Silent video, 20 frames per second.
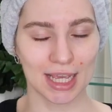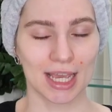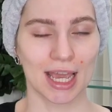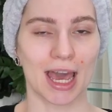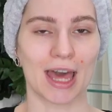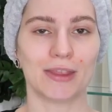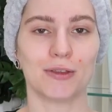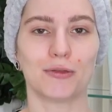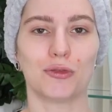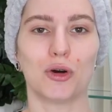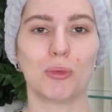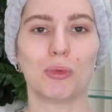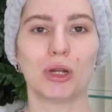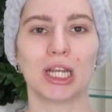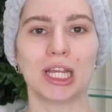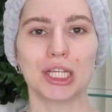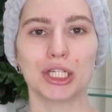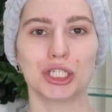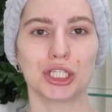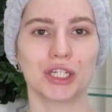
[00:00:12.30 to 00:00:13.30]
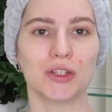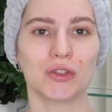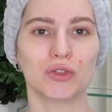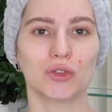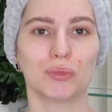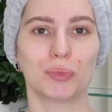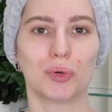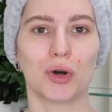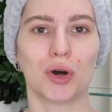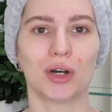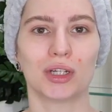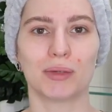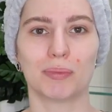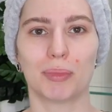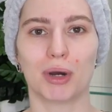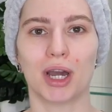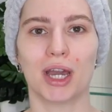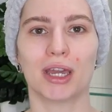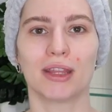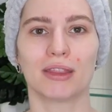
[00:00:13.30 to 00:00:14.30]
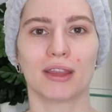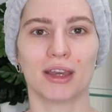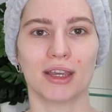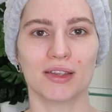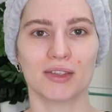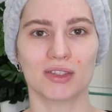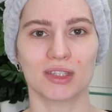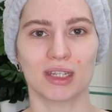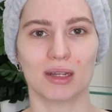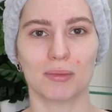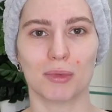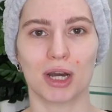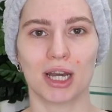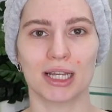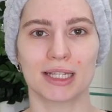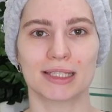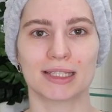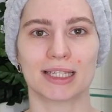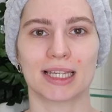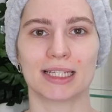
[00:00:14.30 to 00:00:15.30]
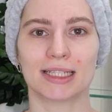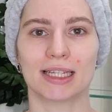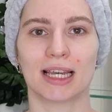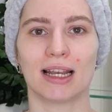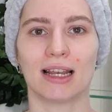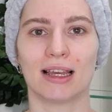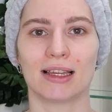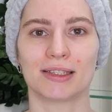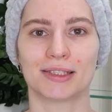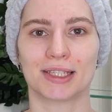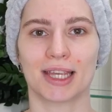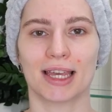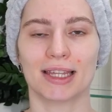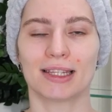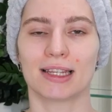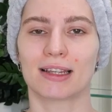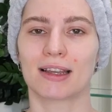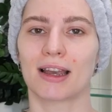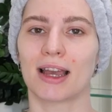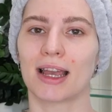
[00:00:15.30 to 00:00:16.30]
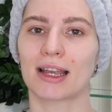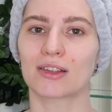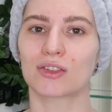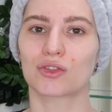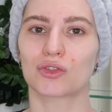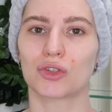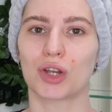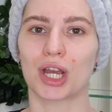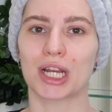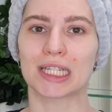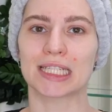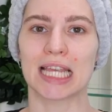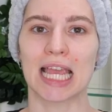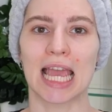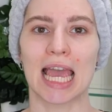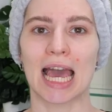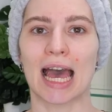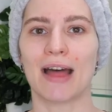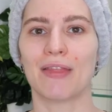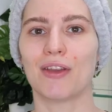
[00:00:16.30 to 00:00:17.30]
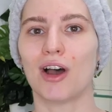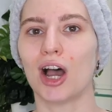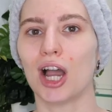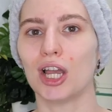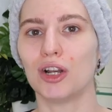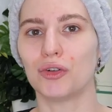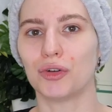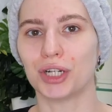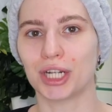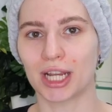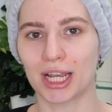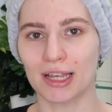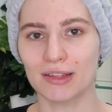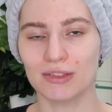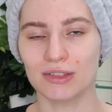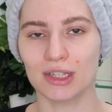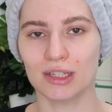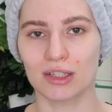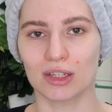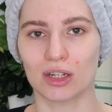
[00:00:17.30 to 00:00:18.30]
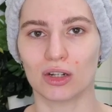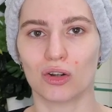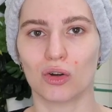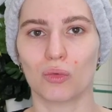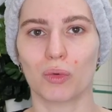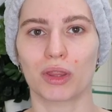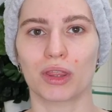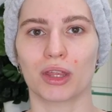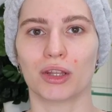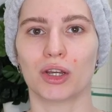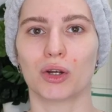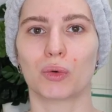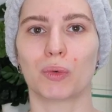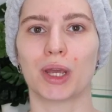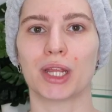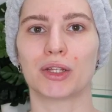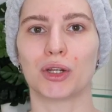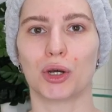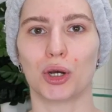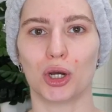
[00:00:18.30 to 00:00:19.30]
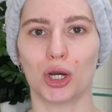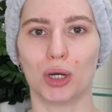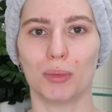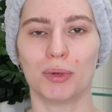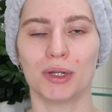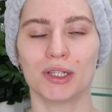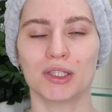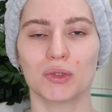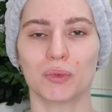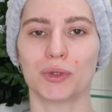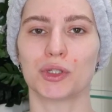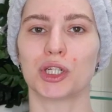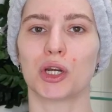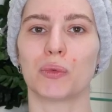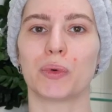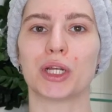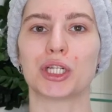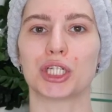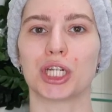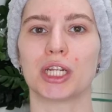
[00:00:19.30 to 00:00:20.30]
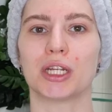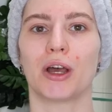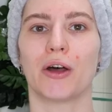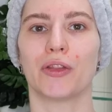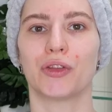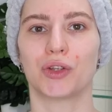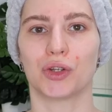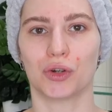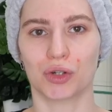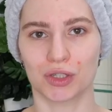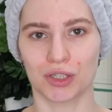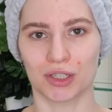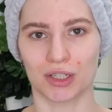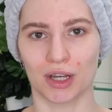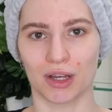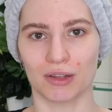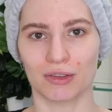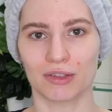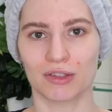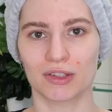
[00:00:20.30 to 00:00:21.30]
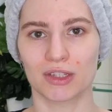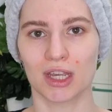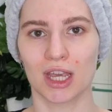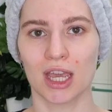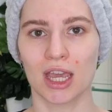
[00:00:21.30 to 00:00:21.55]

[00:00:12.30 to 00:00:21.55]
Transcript: And the formulation is supported by niacinamide, centella asiatica extract and hyaluronic acid, along with other great herbals which are rich in antioxidants.